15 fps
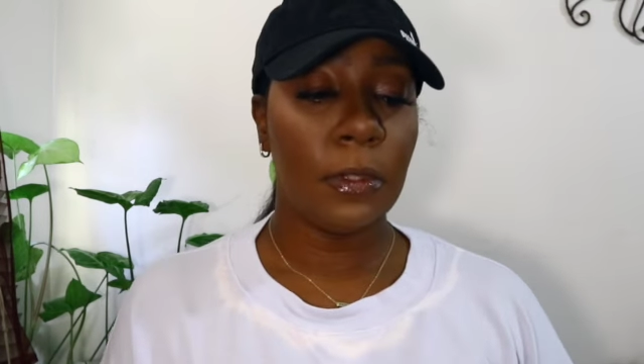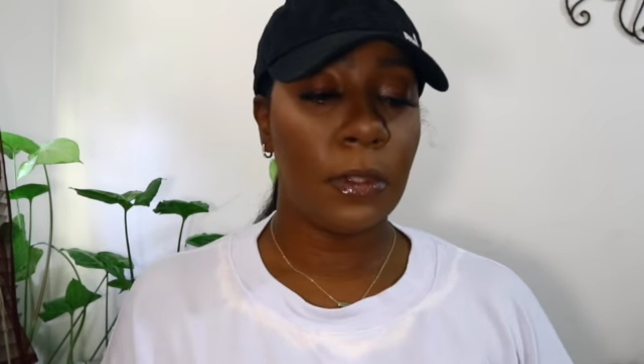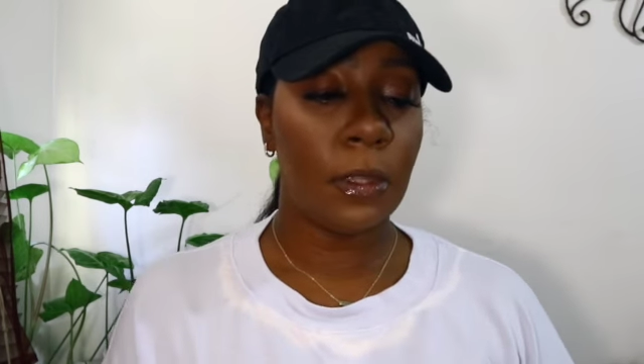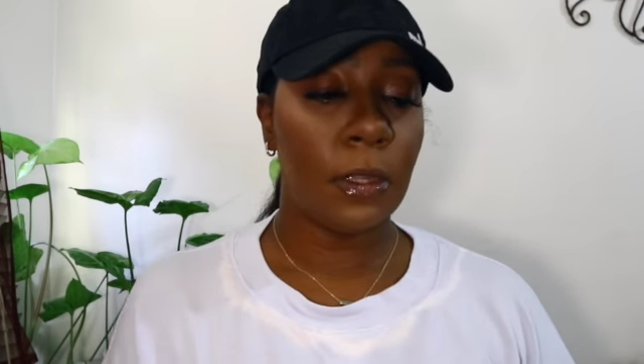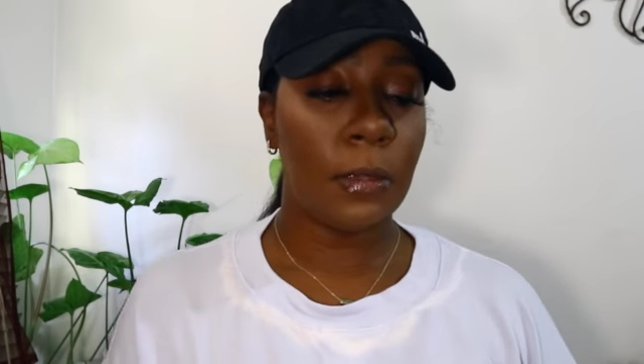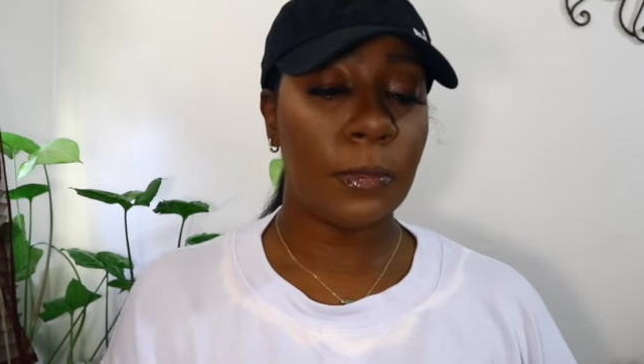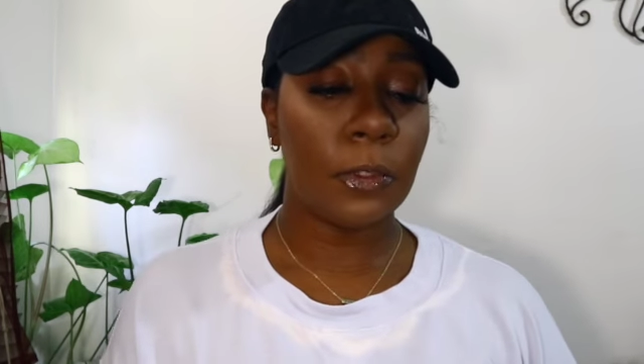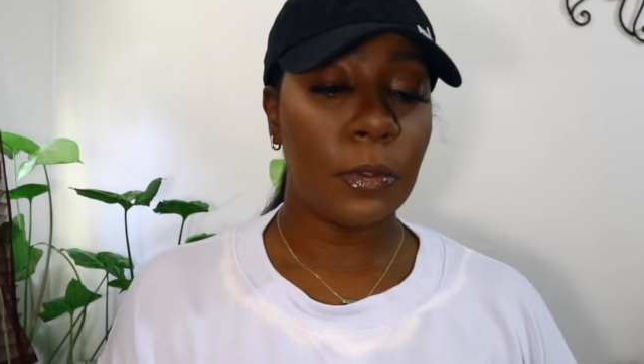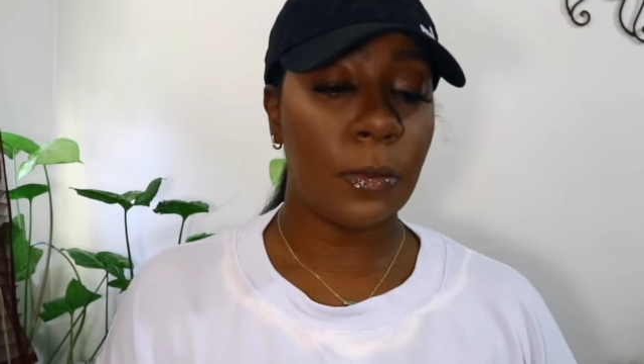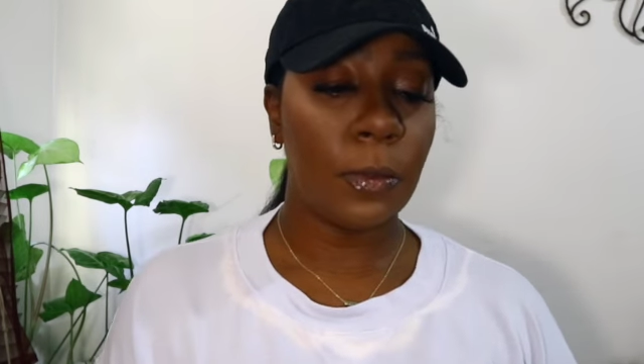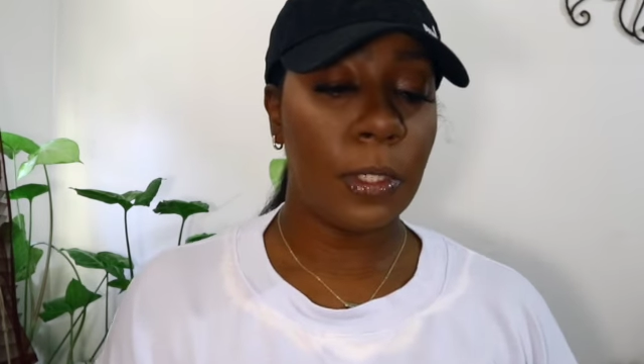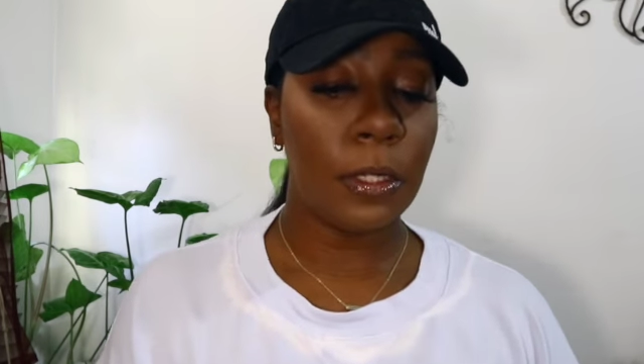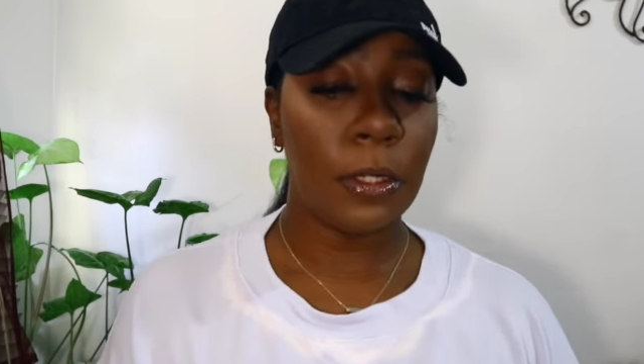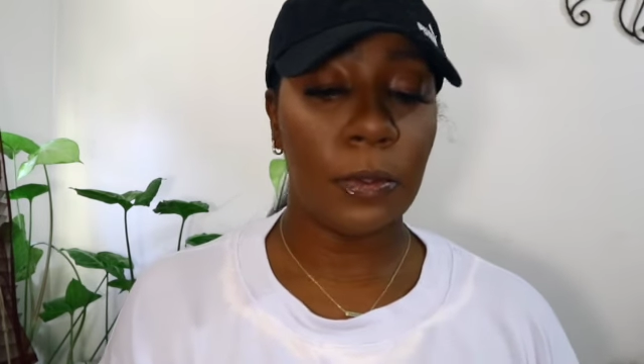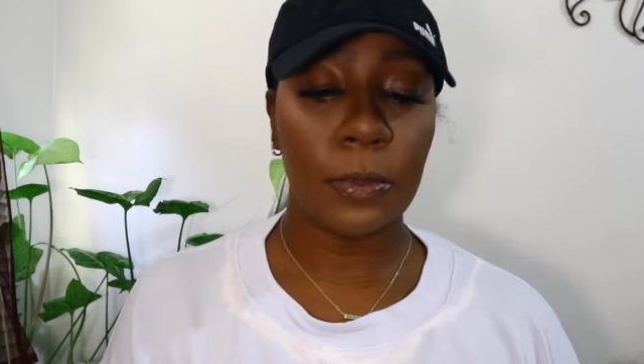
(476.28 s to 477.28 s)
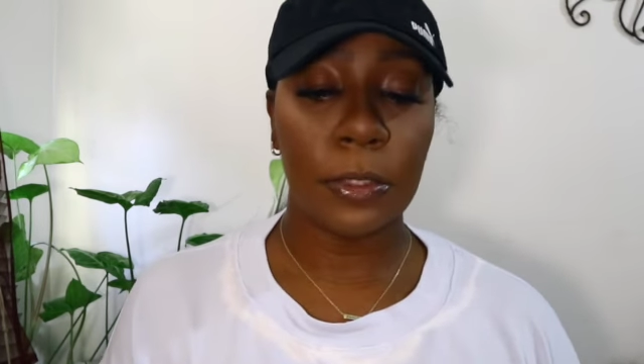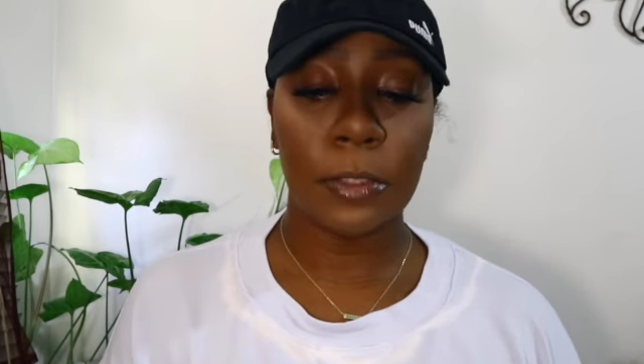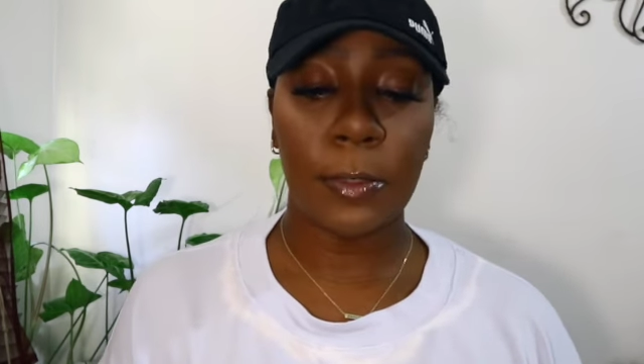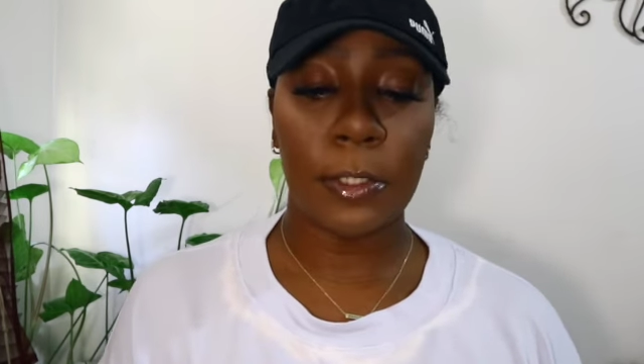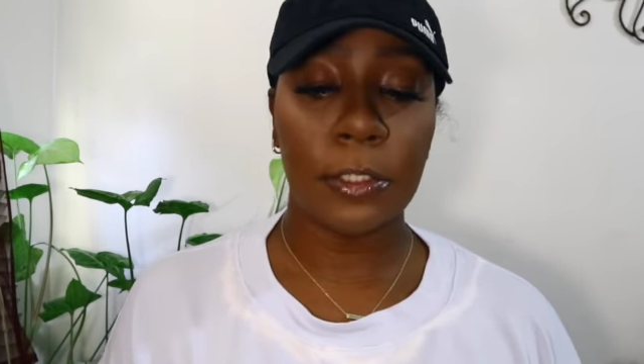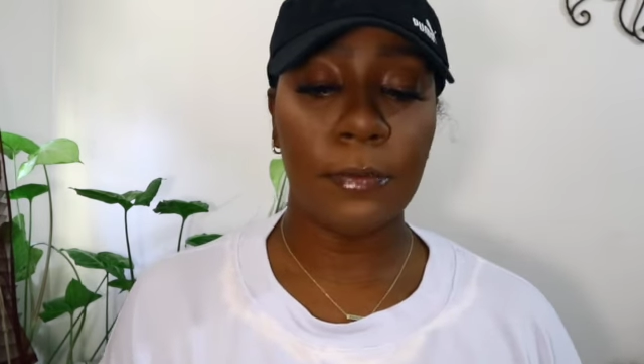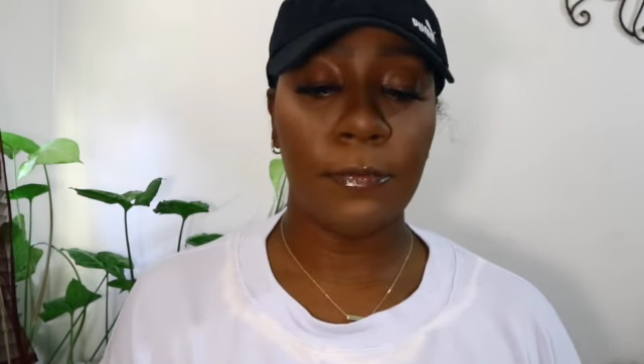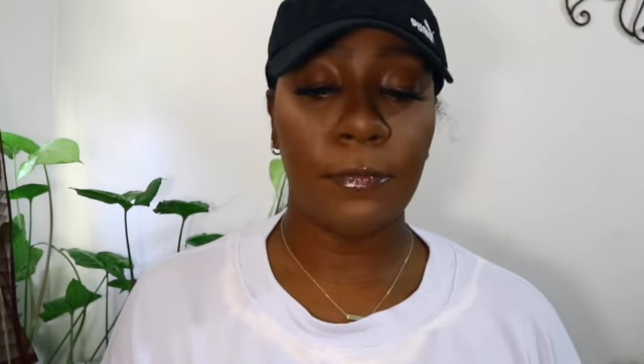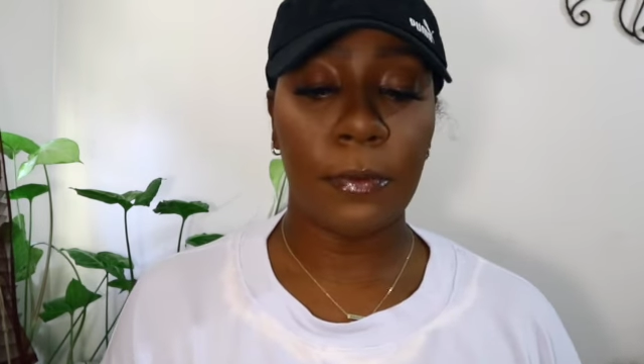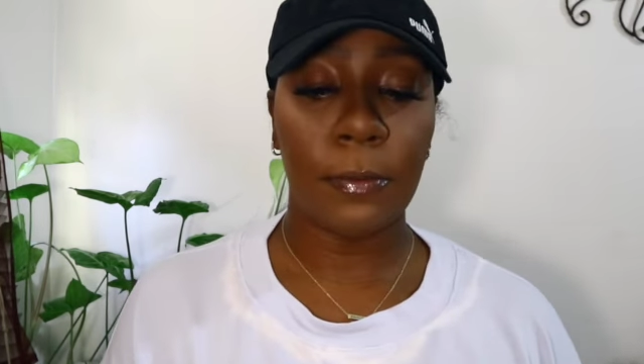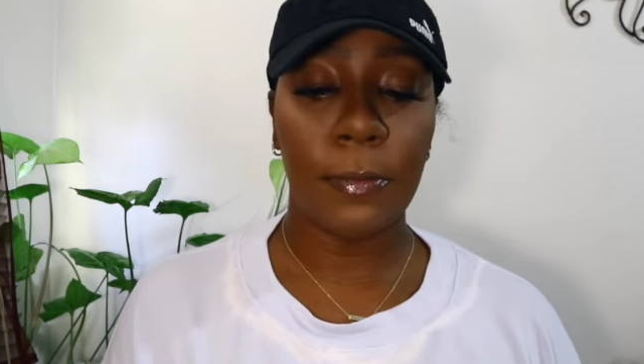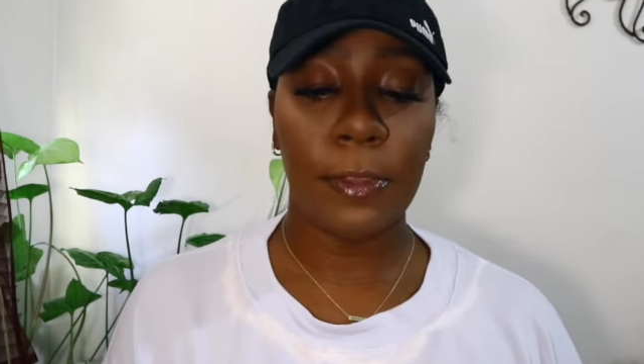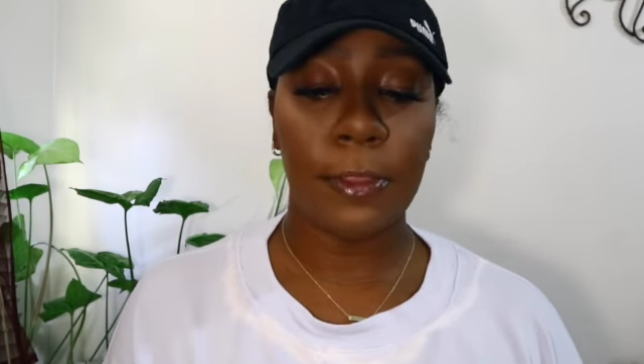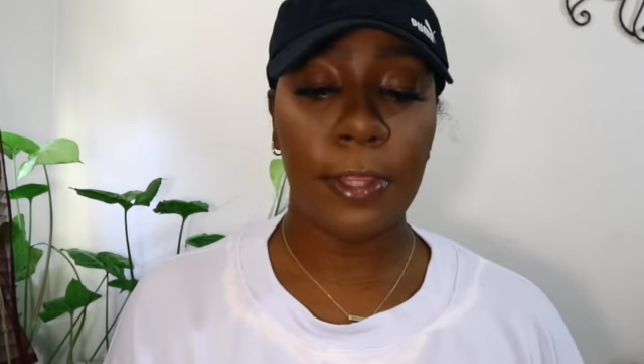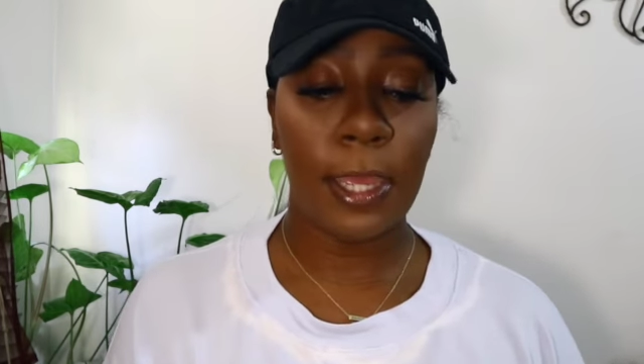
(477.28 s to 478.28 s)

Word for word: um, so I'm waiting on a response from